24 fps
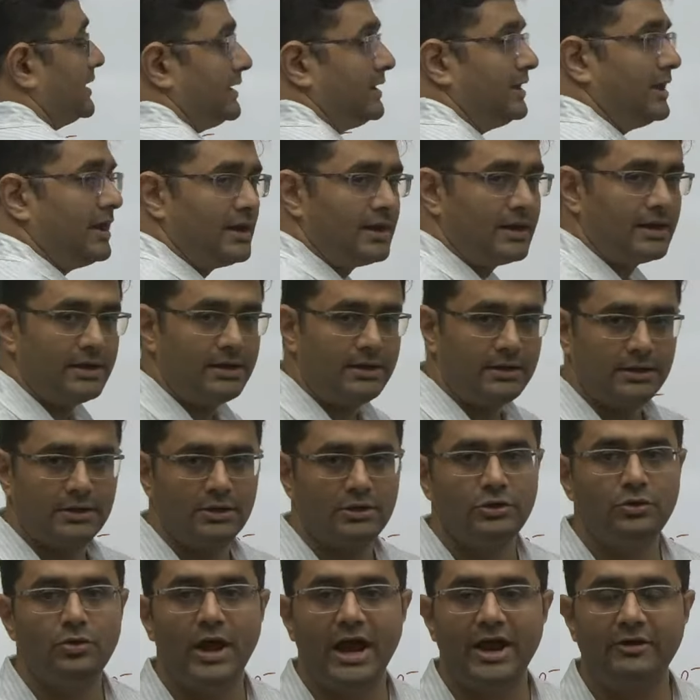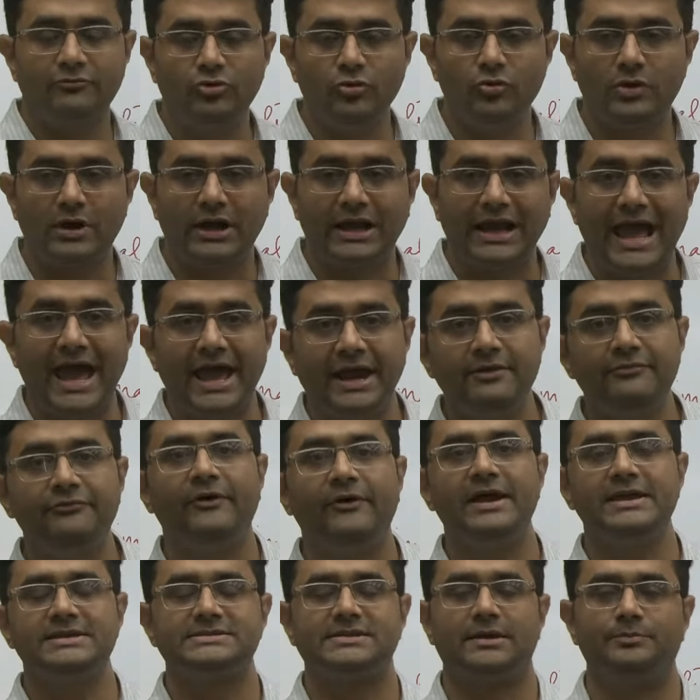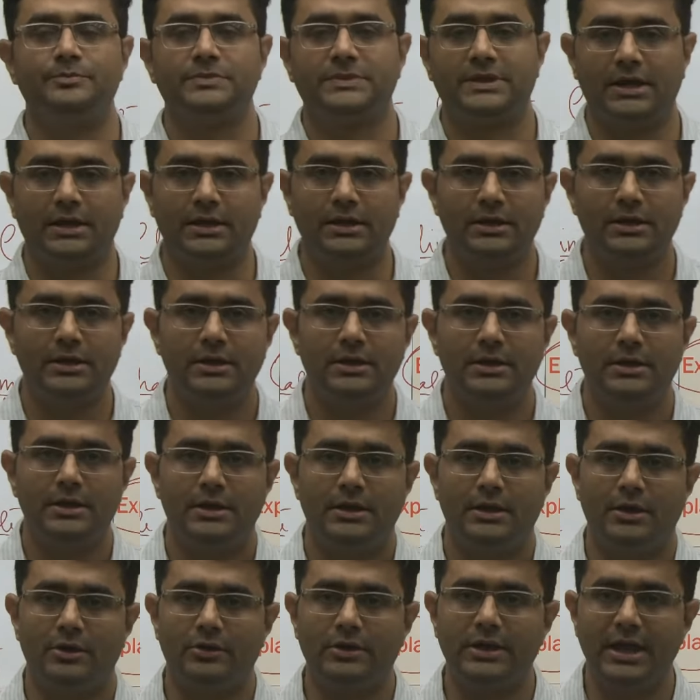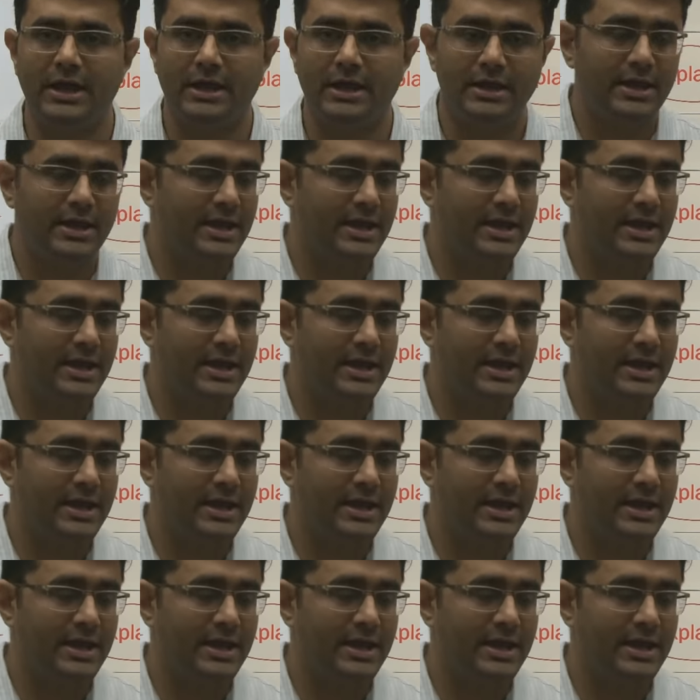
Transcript: Here you have to clarify something. Okay,